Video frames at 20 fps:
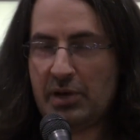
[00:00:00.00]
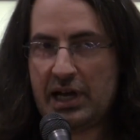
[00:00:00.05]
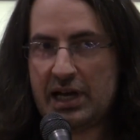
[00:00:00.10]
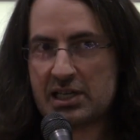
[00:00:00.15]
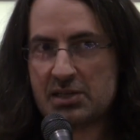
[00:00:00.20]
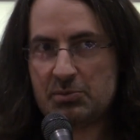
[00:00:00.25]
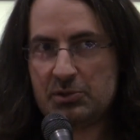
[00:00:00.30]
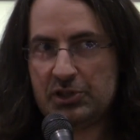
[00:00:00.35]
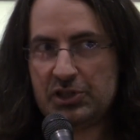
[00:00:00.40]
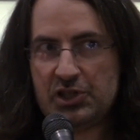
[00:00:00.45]

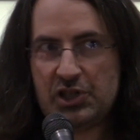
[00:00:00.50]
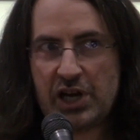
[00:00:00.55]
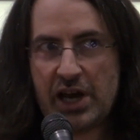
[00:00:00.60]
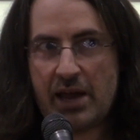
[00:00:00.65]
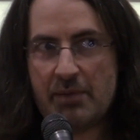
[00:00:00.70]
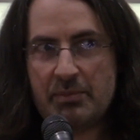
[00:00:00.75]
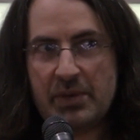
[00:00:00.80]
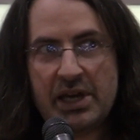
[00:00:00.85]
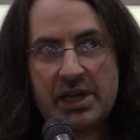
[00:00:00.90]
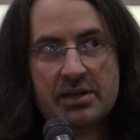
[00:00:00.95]
impossible to
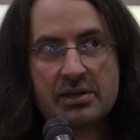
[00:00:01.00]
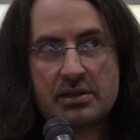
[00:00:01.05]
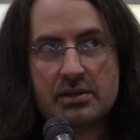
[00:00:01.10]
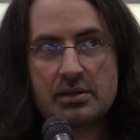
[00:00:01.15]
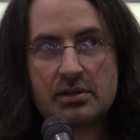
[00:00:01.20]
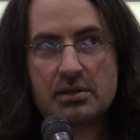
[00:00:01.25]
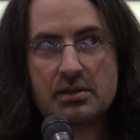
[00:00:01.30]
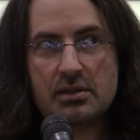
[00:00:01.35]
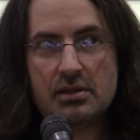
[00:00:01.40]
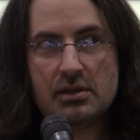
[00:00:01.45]
GM me
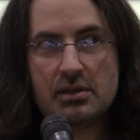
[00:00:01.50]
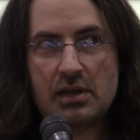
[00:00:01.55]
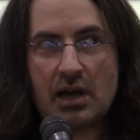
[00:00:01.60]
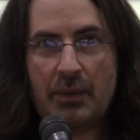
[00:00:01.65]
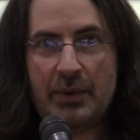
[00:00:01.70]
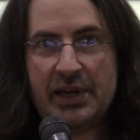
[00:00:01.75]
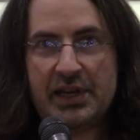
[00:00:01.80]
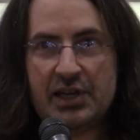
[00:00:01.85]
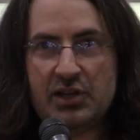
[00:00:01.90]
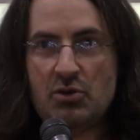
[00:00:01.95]

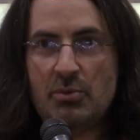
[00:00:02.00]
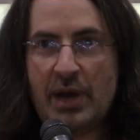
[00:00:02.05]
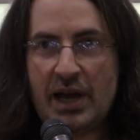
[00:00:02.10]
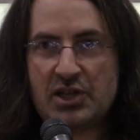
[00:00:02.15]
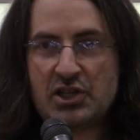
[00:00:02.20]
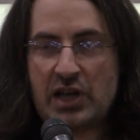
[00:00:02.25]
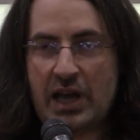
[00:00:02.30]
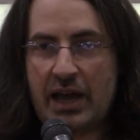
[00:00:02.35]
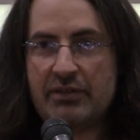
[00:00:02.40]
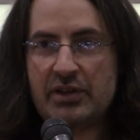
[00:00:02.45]

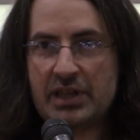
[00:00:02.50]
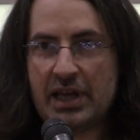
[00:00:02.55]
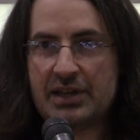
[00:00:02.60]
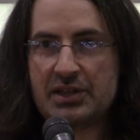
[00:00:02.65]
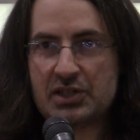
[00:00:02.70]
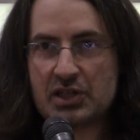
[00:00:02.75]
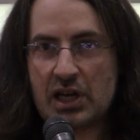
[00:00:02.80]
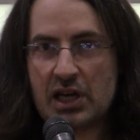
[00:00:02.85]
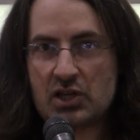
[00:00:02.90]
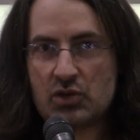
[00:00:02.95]
imagine having that
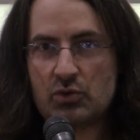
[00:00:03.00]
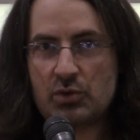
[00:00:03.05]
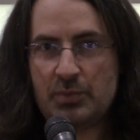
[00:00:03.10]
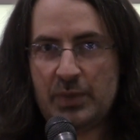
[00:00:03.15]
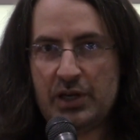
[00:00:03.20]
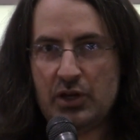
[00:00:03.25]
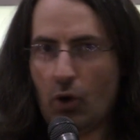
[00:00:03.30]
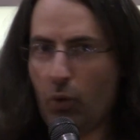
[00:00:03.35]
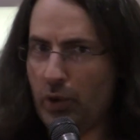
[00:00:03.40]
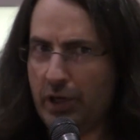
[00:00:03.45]
discussion with
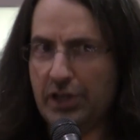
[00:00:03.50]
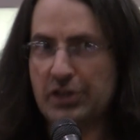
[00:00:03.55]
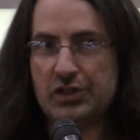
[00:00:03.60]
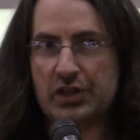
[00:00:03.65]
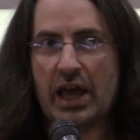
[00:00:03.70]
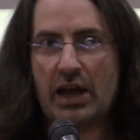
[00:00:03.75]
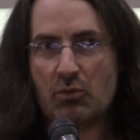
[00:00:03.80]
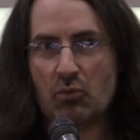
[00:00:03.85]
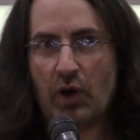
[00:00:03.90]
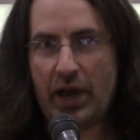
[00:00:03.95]
me? No, it
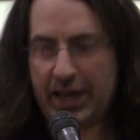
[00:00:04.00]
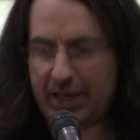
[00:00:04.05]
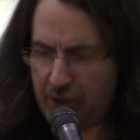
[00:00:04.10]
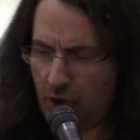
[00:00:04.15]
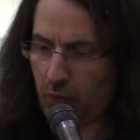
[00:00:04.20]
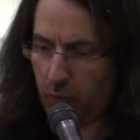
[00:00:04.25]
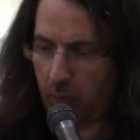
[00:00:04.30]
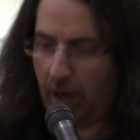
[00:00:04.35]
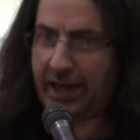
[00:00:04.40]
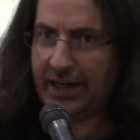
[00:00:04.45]
is that way, and
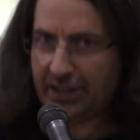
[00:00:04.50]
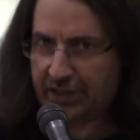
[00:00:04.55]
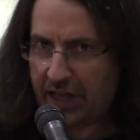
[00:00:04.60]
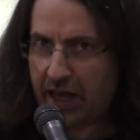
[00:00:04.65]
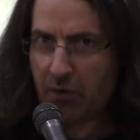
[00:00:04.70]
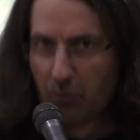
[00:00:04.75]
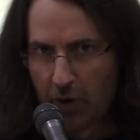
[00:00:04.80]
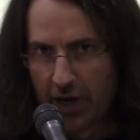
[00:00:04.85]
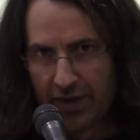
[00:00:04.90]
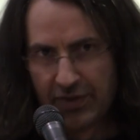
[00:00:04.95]
I'll write it
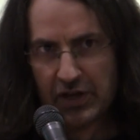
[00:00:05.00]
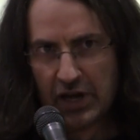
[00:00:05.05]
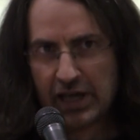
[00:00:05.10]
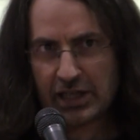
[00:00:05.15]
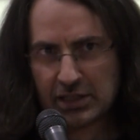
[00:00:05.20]
that way.